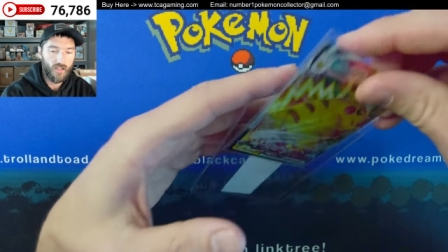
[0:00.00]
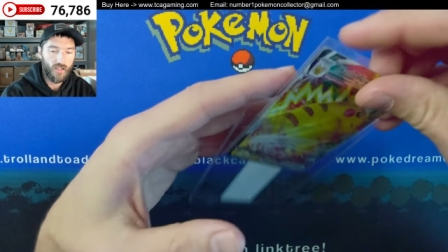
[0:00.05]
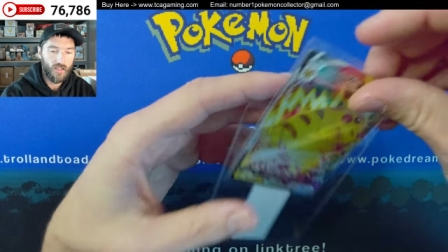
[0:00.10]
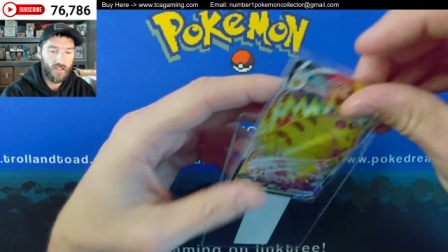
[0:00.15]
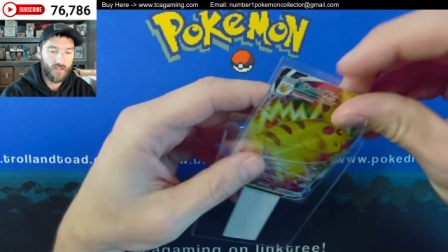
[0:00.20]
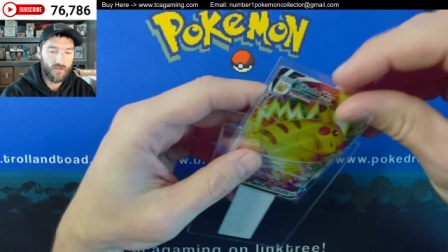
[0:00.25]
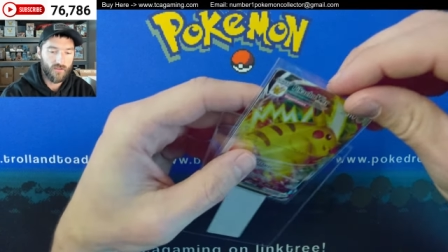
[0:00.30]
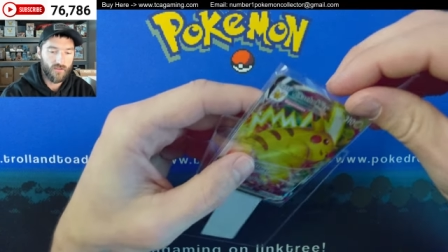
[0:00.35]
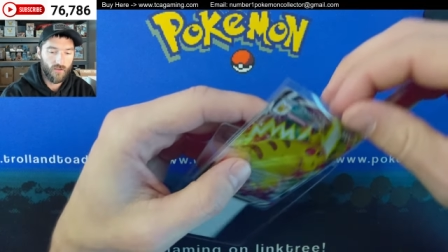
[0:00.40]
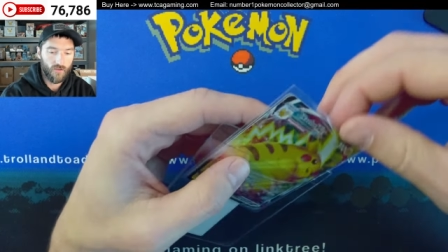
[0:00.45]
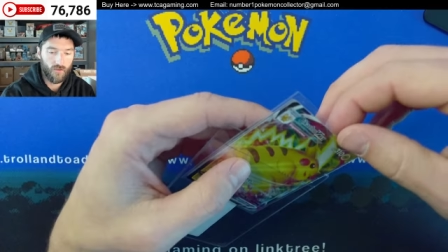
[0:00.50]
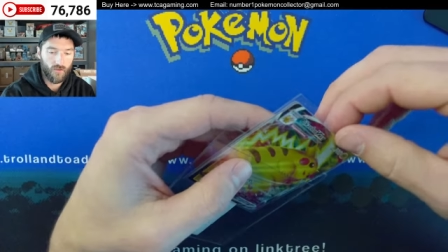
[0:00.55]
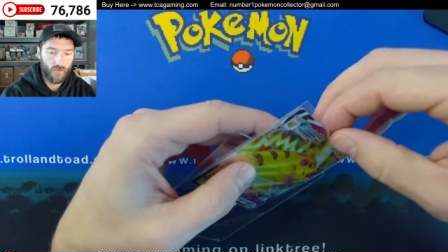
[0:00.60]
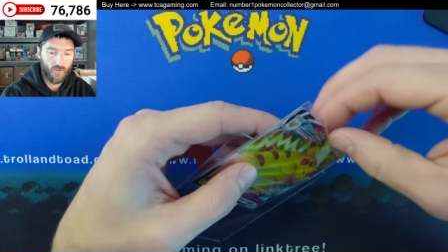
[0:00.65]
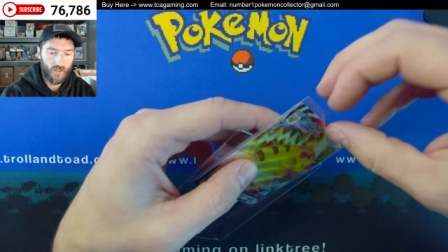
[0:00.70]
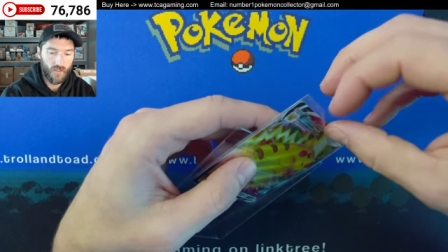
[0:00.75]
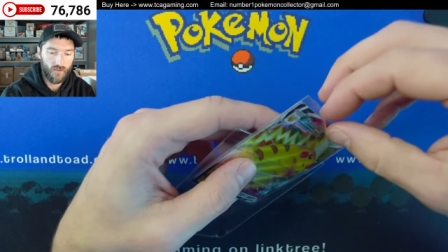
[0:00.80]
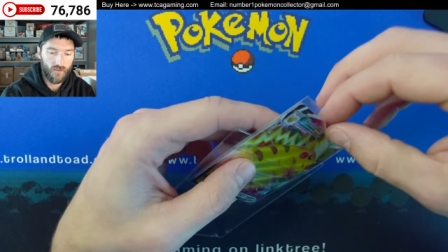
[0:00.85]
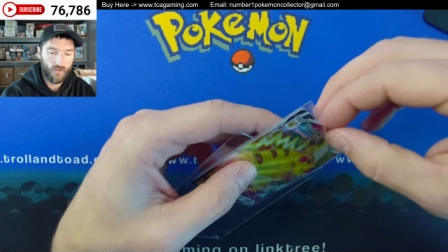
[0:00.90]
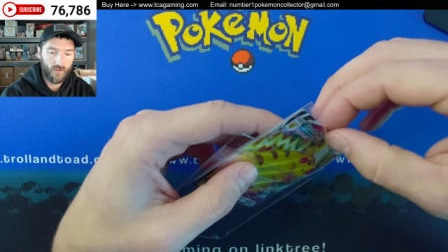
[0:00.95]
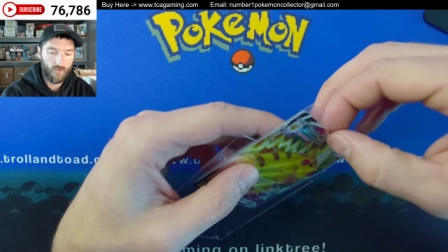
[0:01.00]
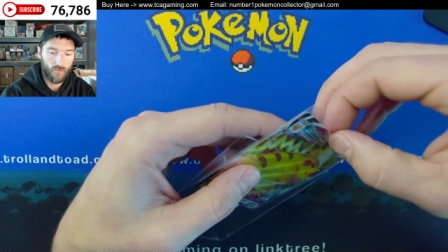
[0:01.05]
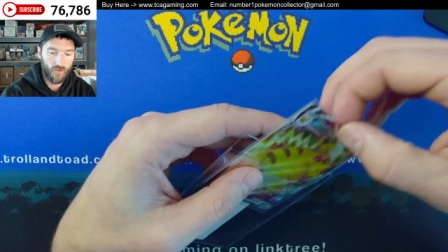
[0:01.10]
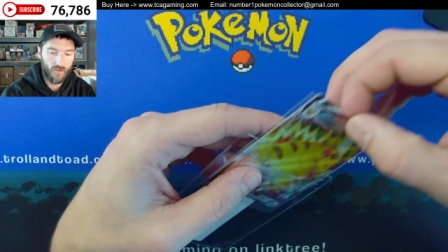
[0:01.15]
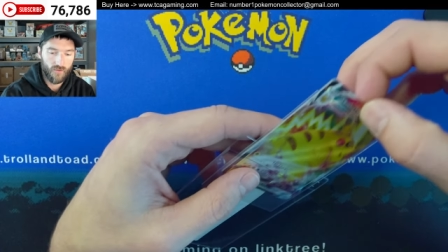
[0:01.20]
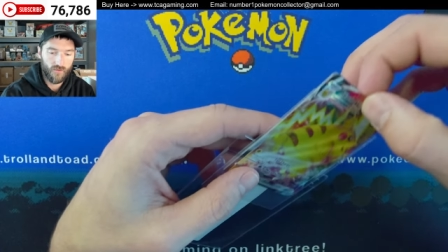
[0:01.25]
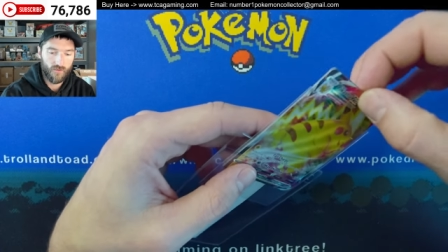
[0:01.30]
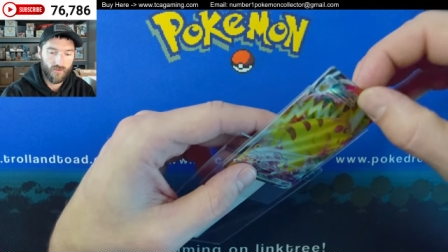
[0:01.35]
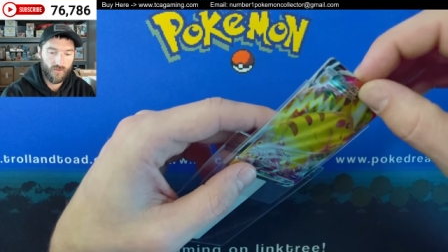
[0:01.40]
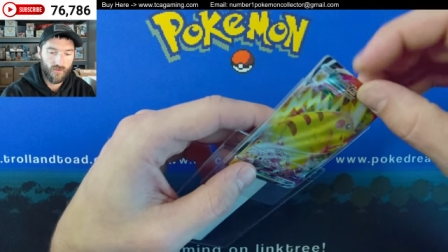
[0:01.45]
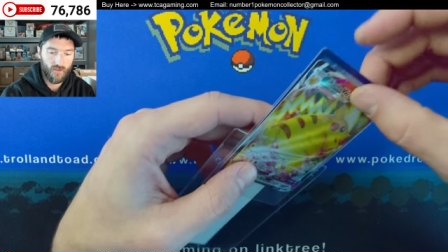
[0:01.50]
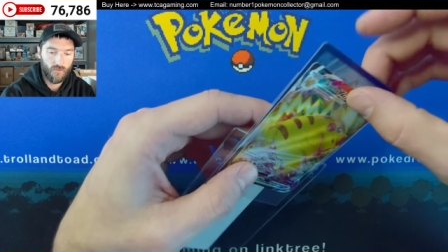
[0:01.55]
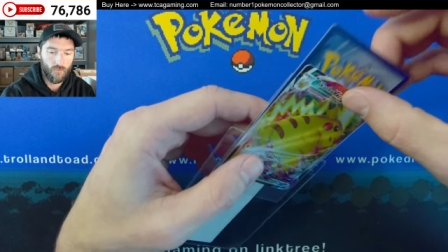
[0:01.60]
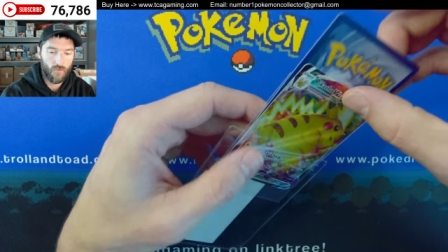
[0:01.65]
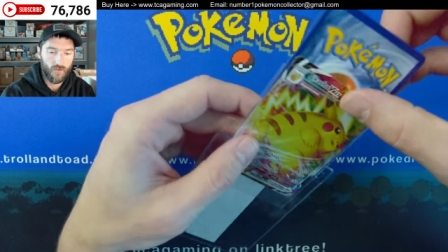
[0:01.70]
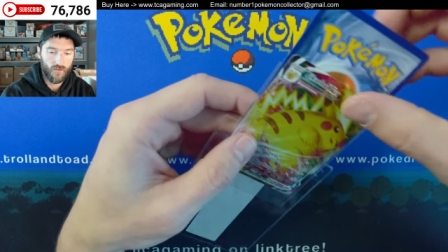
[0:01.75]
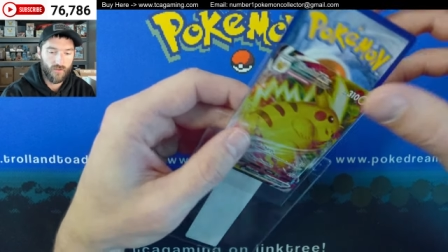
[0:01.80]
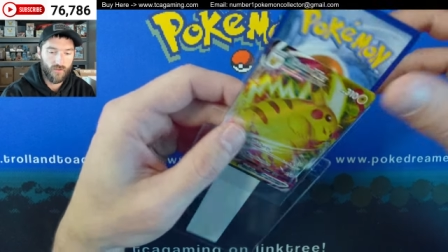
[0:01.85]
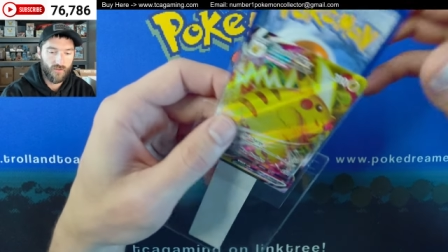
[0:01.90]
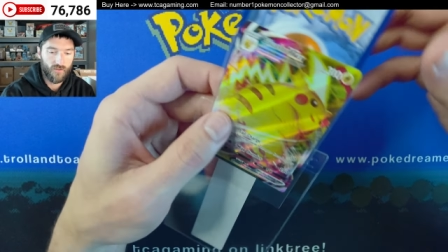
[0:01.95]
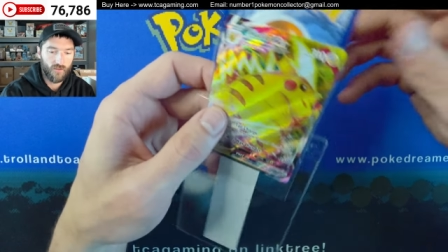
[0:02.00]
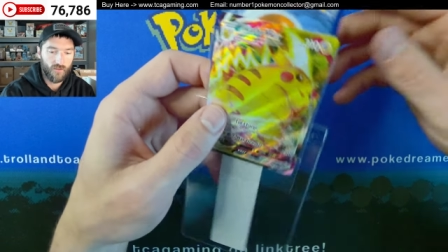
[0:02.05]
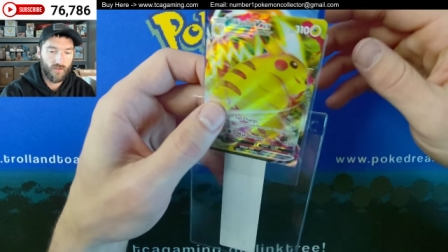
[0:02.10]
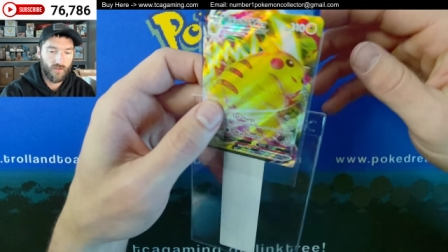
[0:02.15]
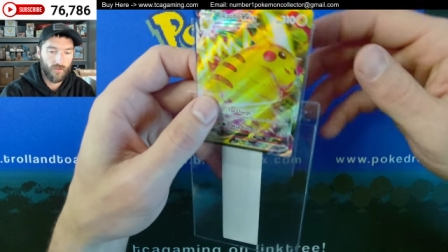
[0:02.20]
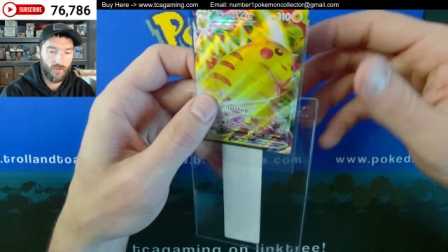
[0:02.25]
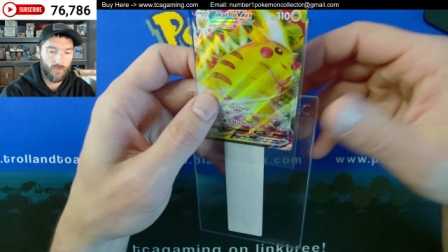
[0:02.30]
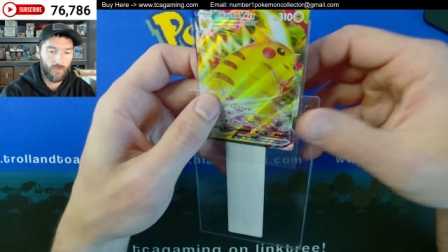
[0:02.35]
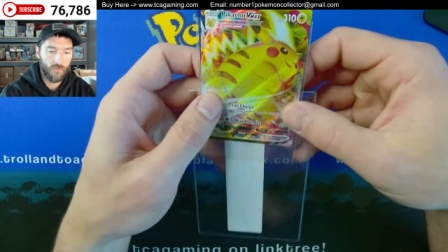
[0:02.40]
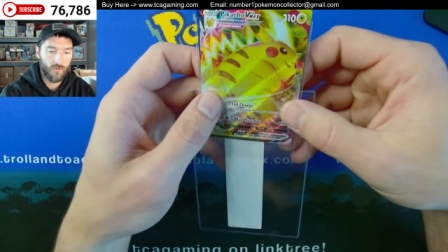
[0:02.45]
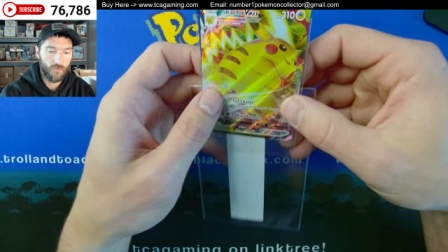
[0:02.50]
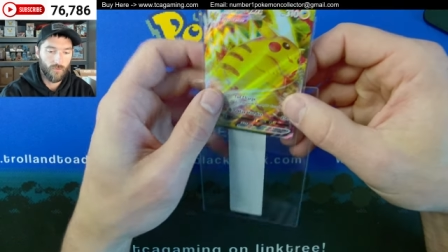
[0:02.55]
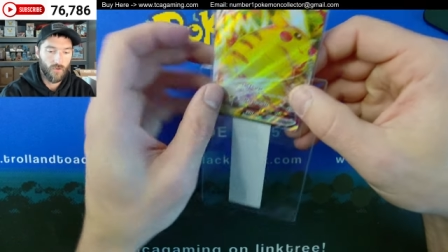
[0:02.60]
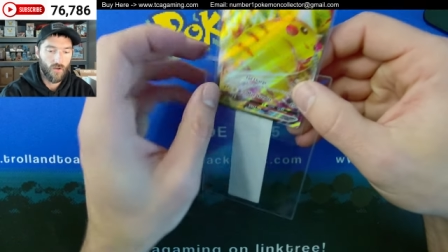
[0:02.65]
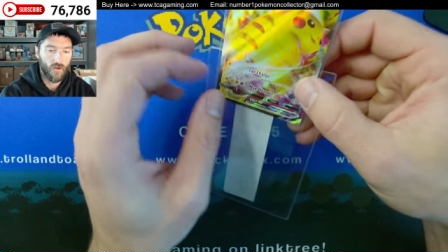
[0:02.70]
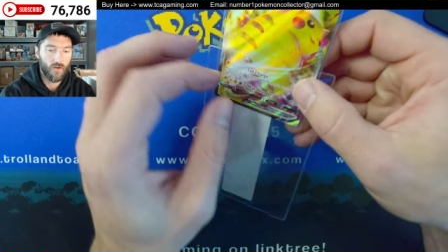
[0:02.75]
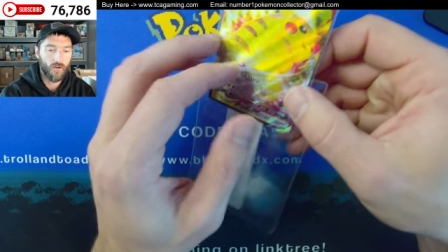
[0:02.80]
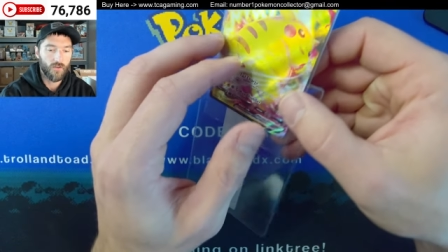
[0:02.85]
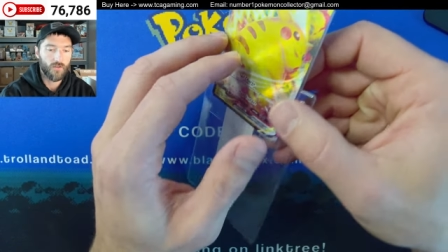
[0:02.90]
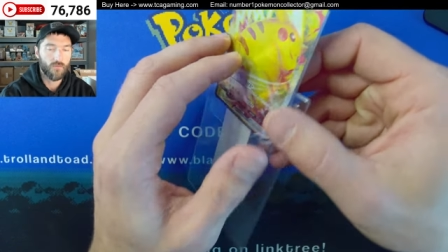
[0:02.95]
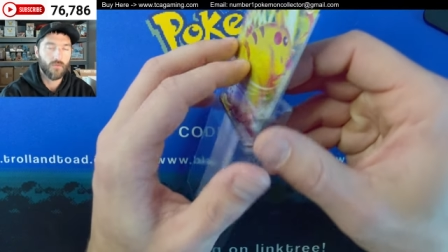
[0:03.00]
and so what I did was he wanted to send him some cards.